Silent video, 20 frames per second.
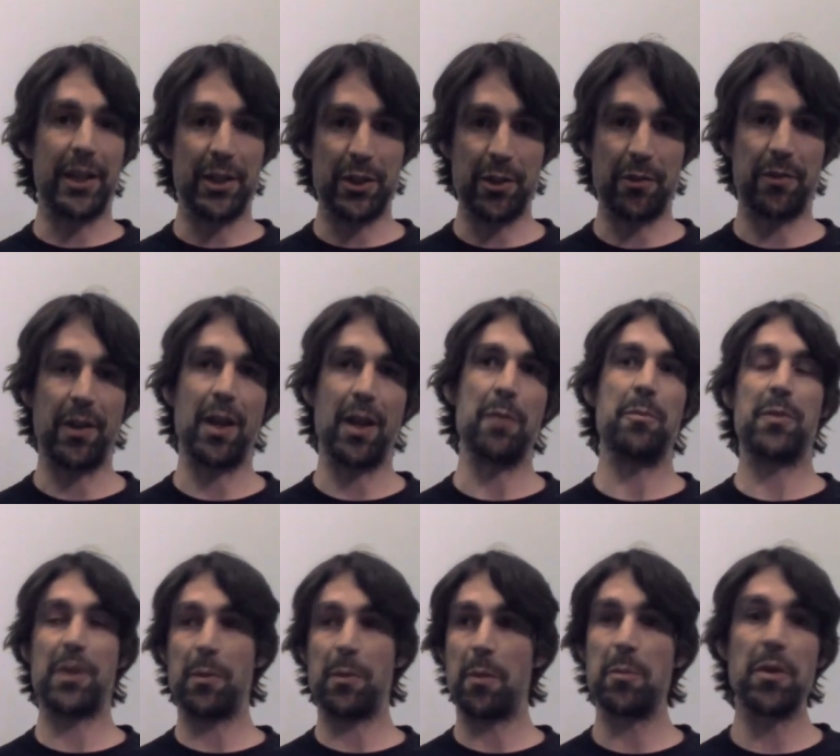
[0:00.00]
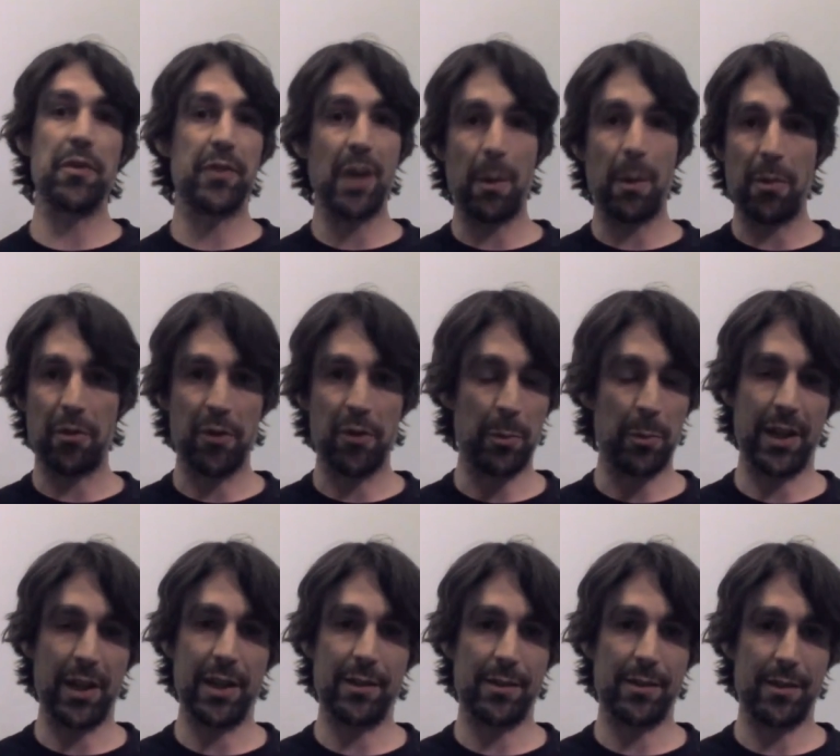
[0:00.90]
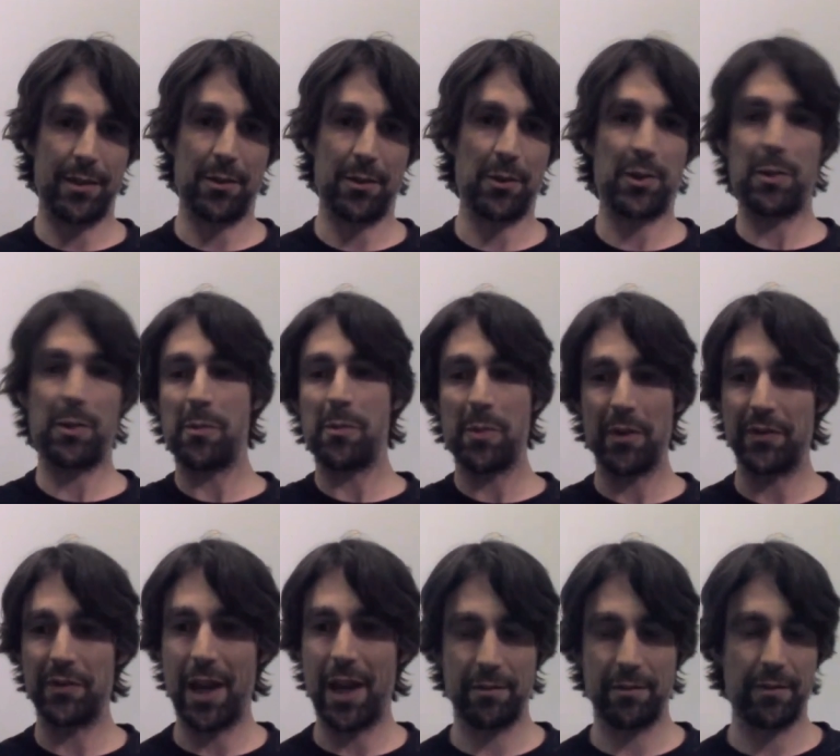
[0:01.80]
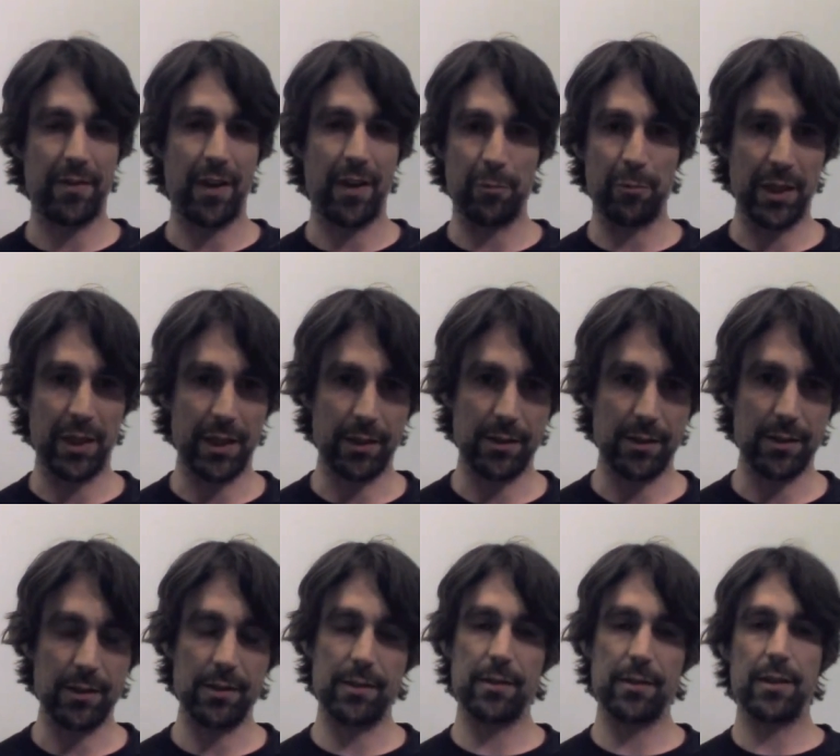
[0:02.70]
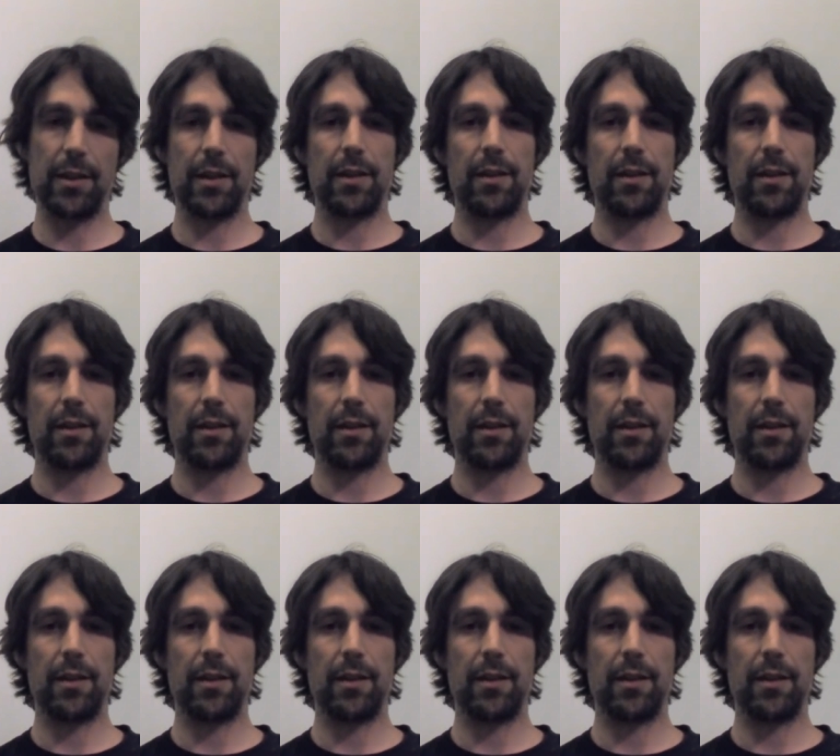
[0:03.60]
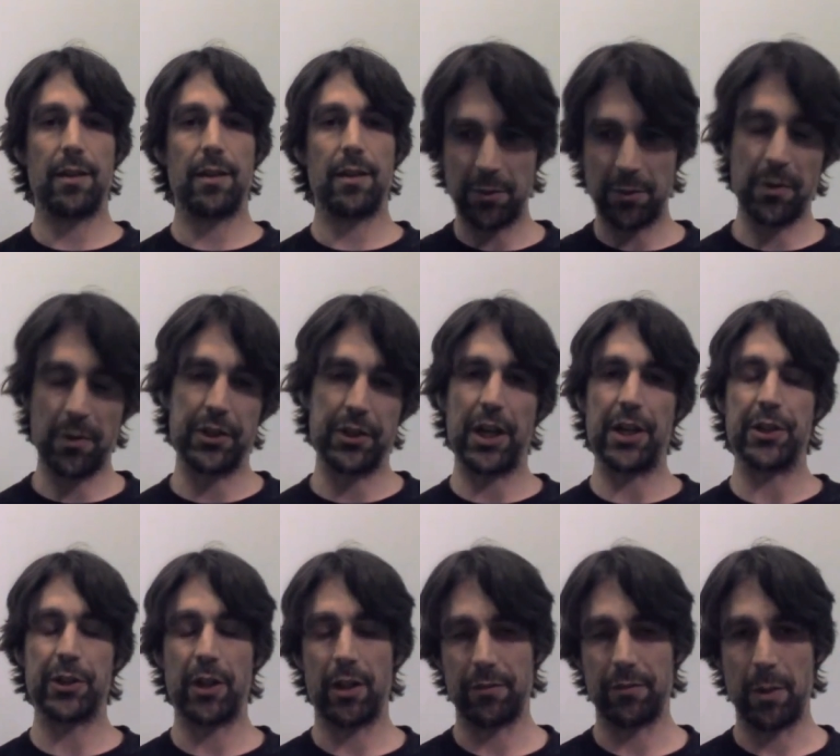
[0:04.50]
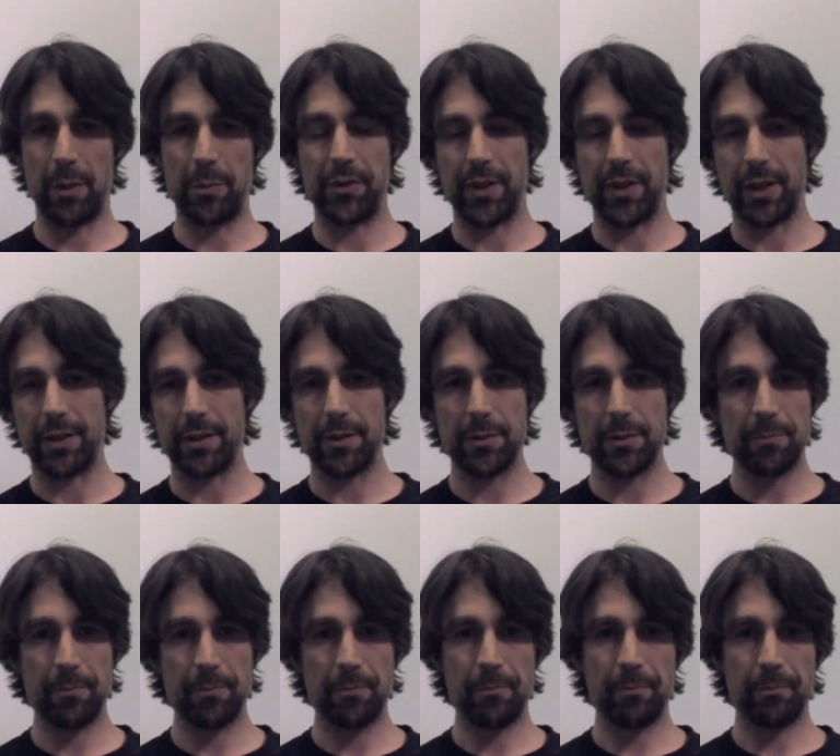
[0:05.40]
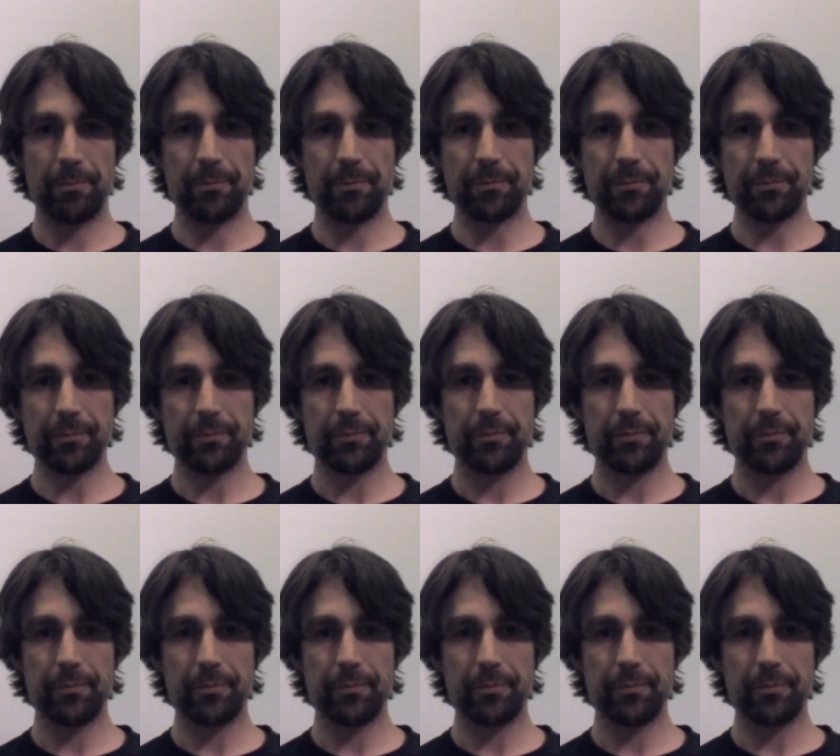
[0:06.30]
the change of someone moved up 3 places or someone moved down 5 places. So that's what the change column represents.